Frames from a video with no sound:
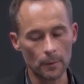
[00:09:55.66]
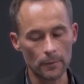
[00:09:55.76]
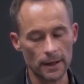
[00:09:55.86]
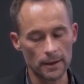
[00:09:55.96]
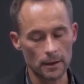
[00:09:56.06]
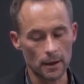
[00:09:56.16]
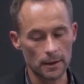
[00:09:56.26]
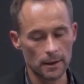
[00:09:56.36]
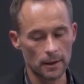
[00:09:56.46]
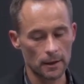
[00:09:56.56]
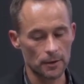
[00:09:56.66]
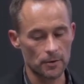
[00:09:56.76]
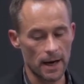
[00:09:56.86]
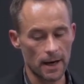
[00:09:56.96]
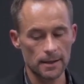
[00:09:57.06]
They did not
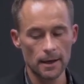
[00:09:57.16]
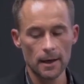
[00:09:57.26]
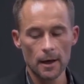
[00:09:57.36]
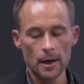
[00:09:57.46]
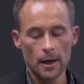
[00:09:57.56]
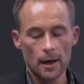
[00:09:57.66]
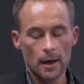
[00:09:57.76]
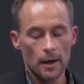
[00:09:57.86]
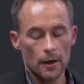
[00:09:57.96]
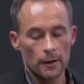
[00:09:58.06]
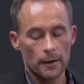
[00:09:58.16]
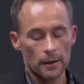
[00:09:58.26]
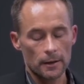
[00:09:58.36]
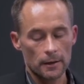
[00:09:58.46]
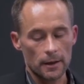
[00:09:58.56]
contract They
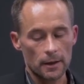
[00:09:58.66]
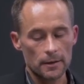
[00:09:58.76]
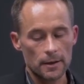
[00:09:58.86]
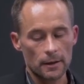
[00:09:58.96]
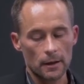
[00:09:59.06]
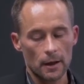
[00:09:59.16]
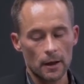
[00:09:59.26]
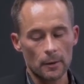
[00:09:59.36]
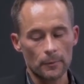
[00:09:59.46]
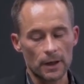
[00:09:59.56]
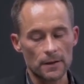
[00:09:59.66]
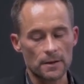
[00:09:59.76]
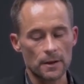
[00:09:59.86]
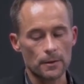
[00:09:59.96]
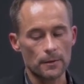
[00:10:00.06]
didn't
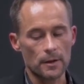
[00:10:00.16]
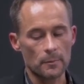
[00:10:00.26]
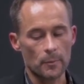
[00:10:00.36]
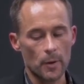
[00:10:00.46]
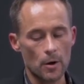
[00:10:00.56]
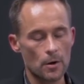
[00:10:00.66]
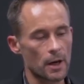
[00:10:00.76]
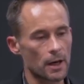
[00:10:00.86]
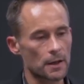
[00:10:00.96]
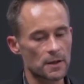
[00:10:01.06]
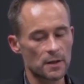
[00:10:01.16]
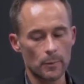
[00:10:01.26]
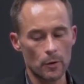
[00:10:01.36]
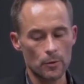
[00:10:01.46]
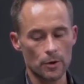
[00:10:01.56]
consider the per
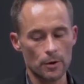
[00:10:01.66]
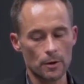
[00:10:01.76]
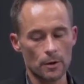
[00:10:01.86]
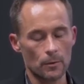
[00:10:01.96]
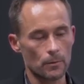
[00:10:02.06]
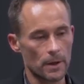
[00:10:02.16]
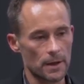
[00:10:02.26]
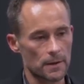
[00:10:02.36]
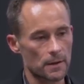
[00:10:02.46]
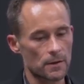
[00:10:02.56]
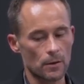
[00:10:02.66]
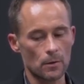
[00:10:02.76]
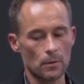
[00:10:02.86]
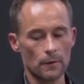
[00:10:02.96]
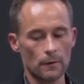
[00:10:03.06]
exposure risk.
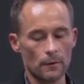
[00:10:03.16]
So